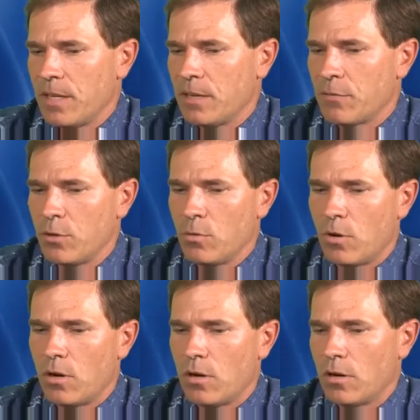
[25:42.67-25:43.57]
if you
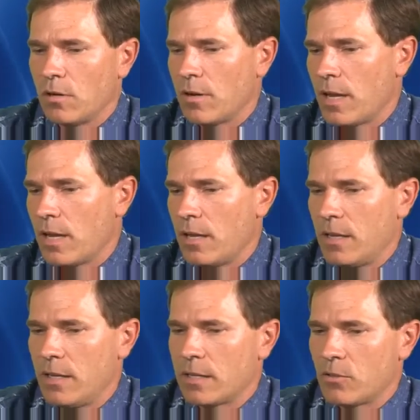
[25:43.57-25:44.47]
are
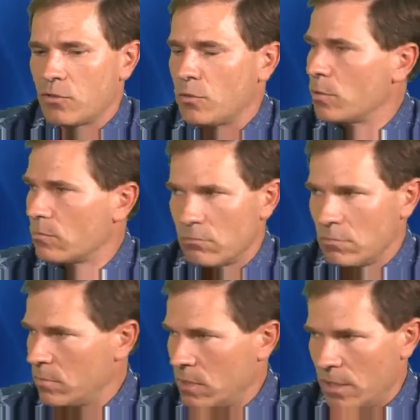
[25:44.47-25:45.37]
a consumer
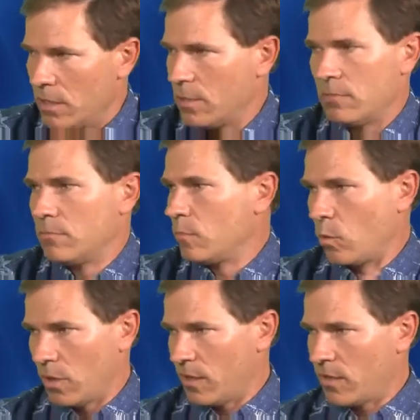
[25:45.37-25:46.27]
in
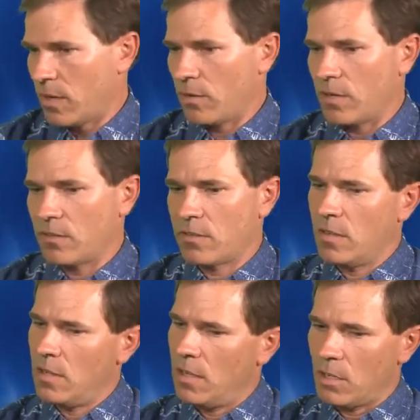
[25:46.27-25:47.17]
one of these areas
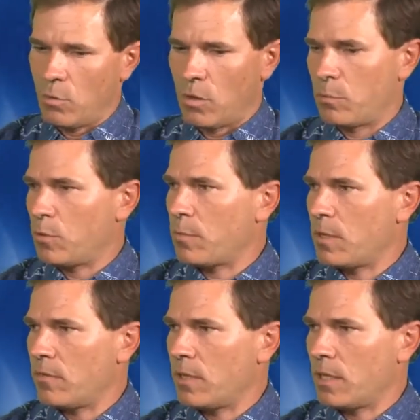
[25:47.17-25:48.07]
and you want to put
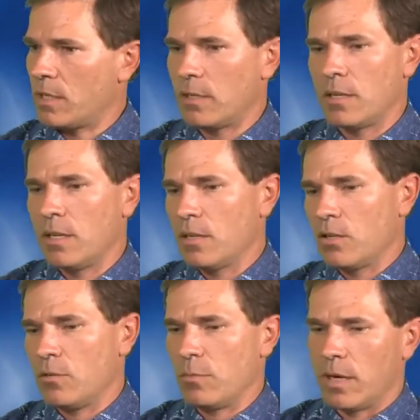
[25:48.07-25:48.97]
PV in,
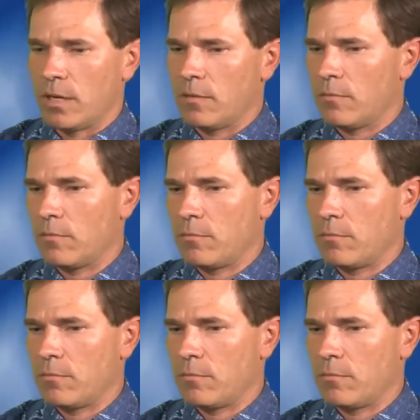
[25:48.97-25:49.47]
you might